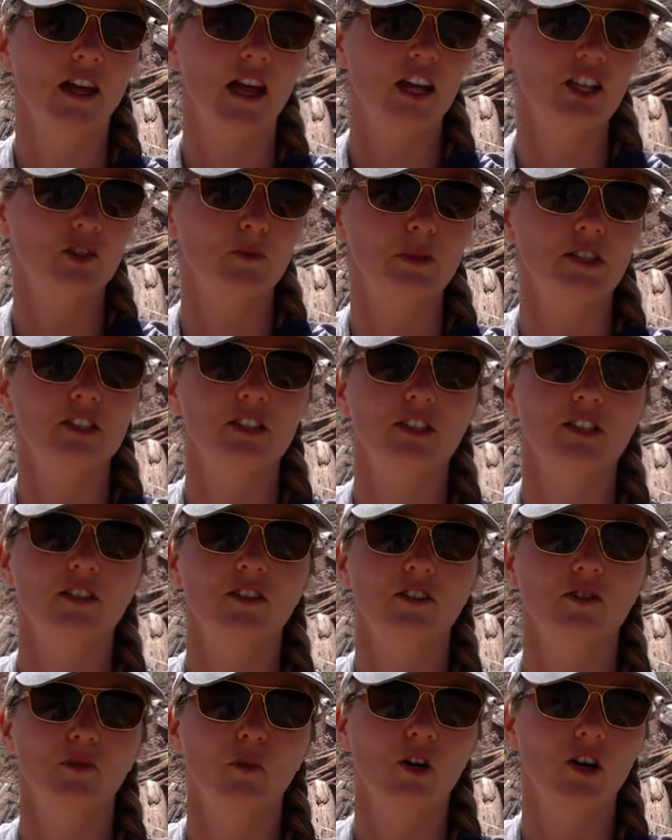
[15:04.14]
The ash mixing
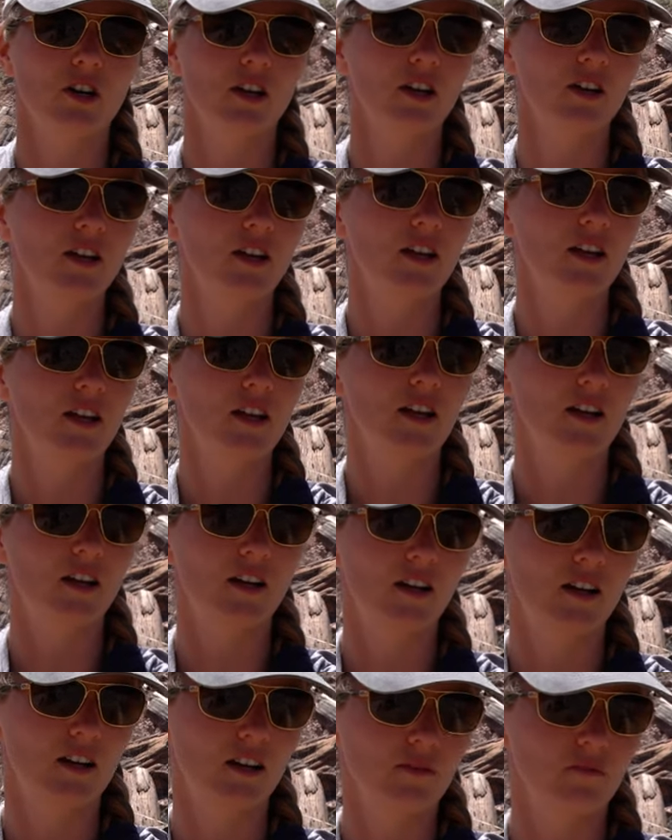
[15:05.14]
into the water
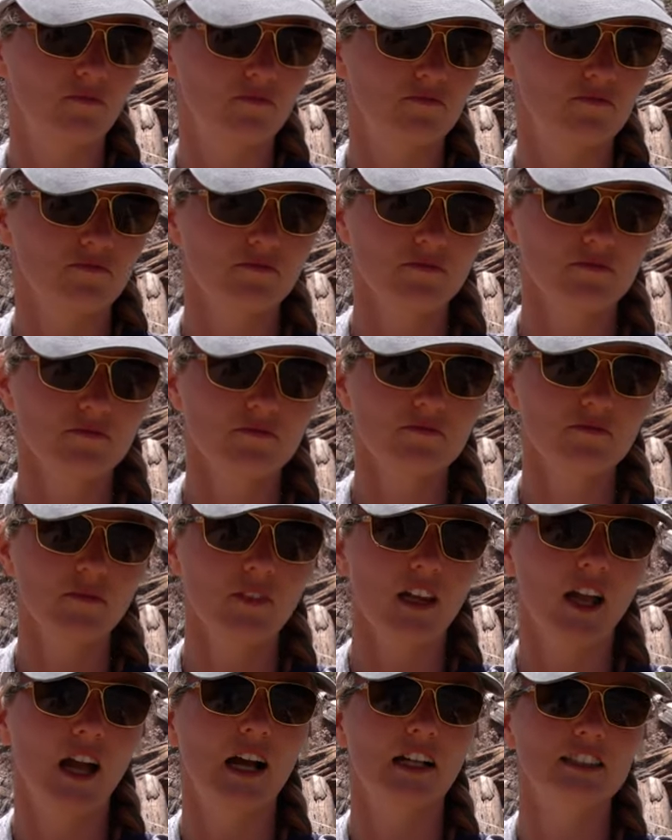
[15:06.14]
um,
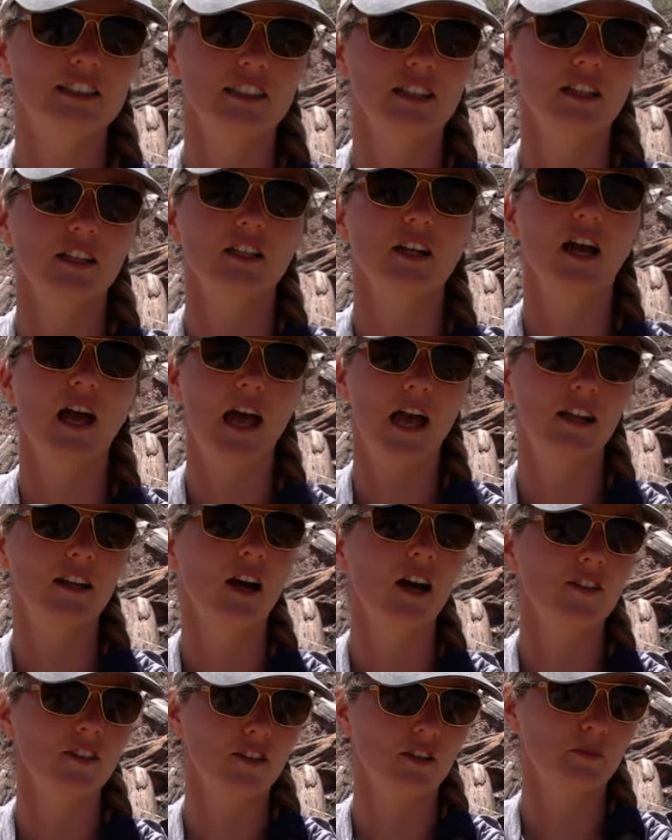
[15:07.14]
had silica and
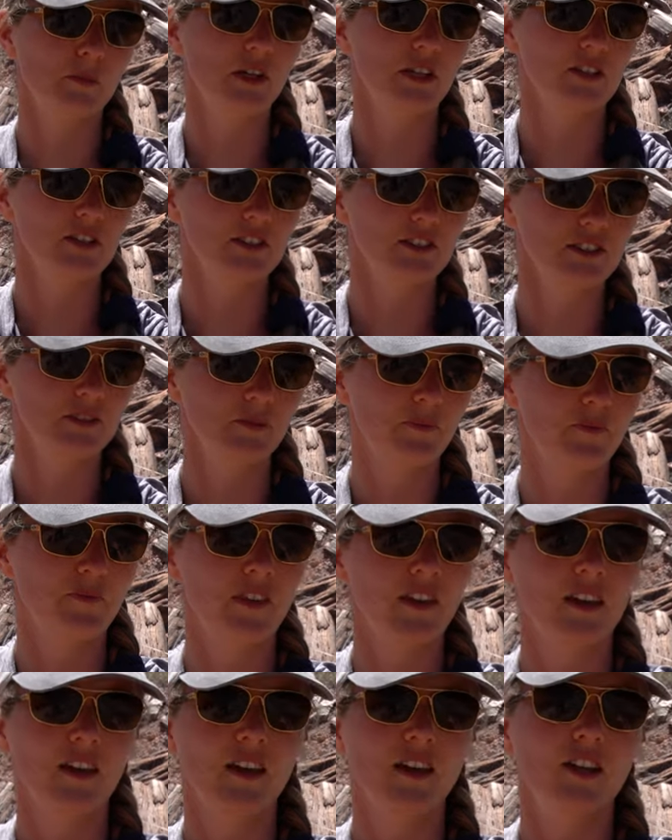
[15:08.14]
other minerals.
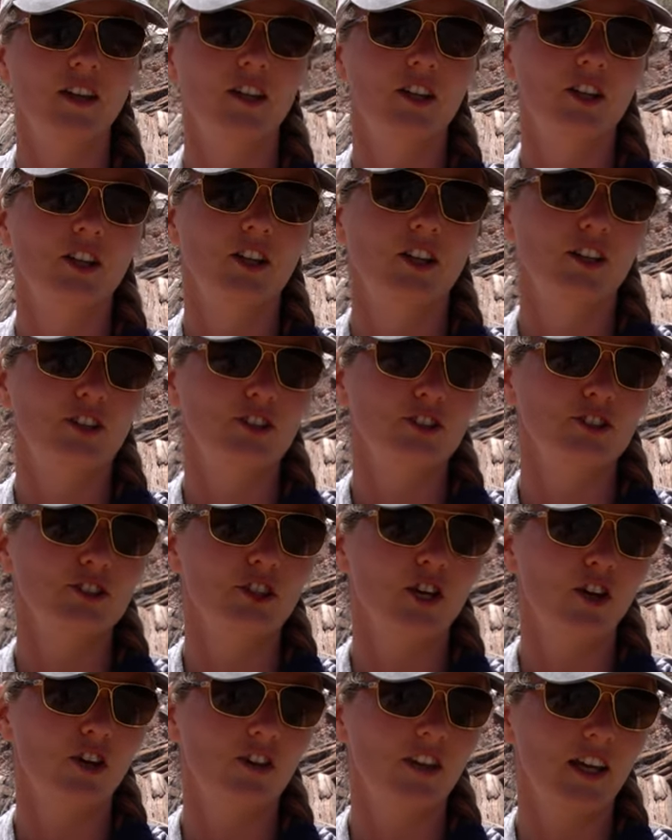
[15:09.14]

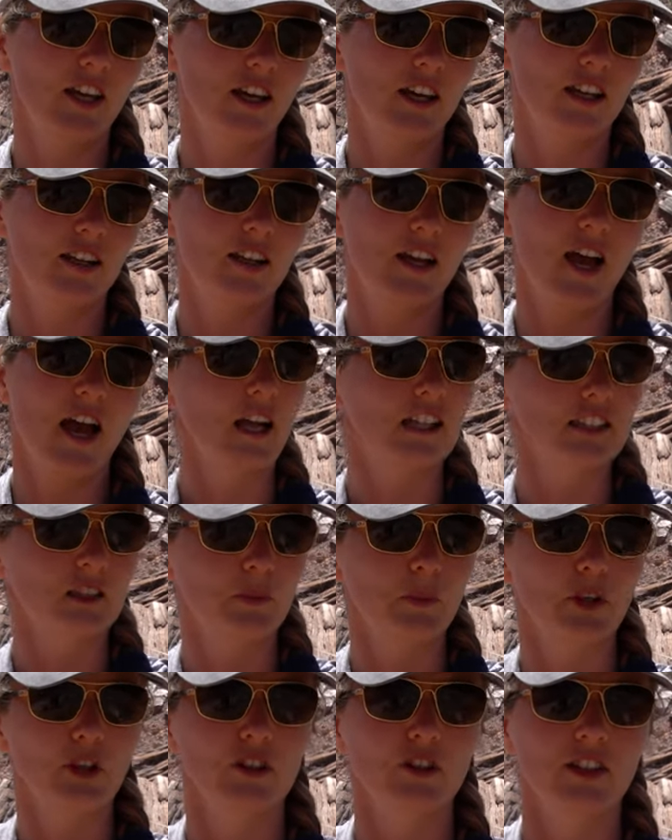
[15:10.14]
So then, as it's
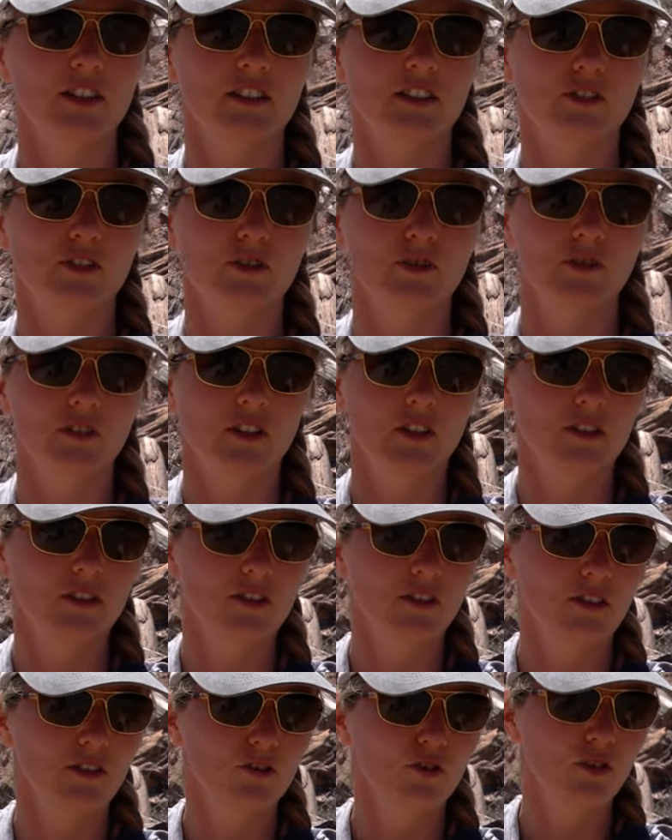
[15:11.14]
percolating through the
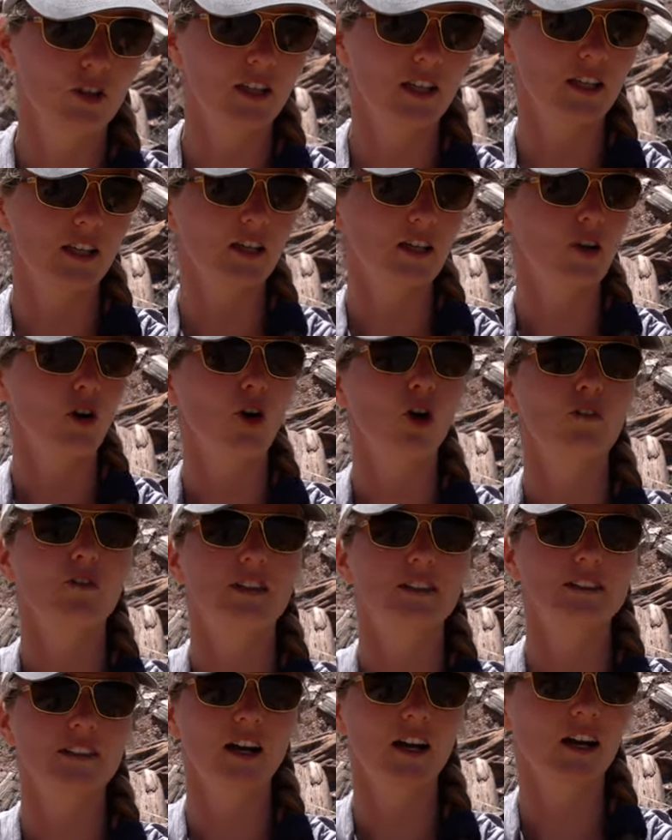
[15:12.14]
tree, over
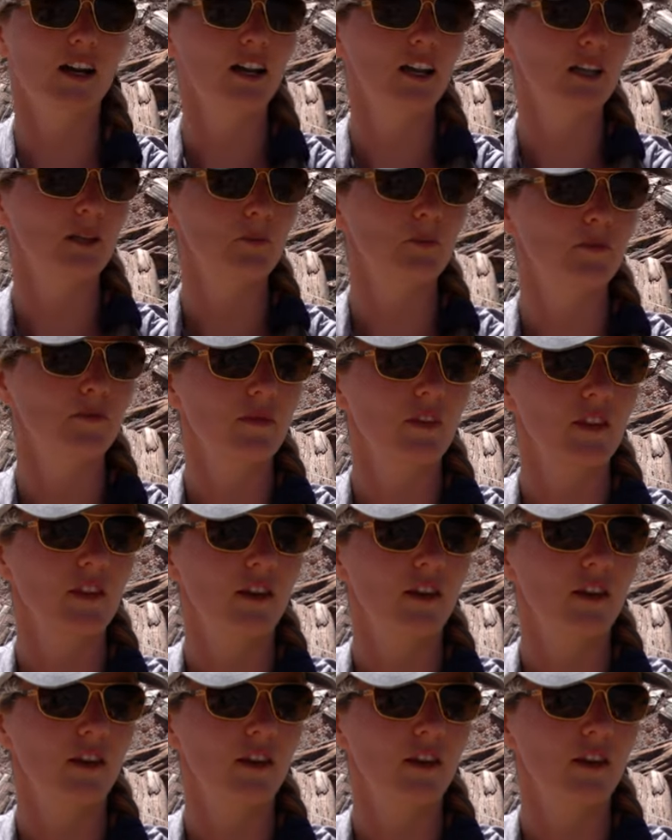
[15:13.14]
time,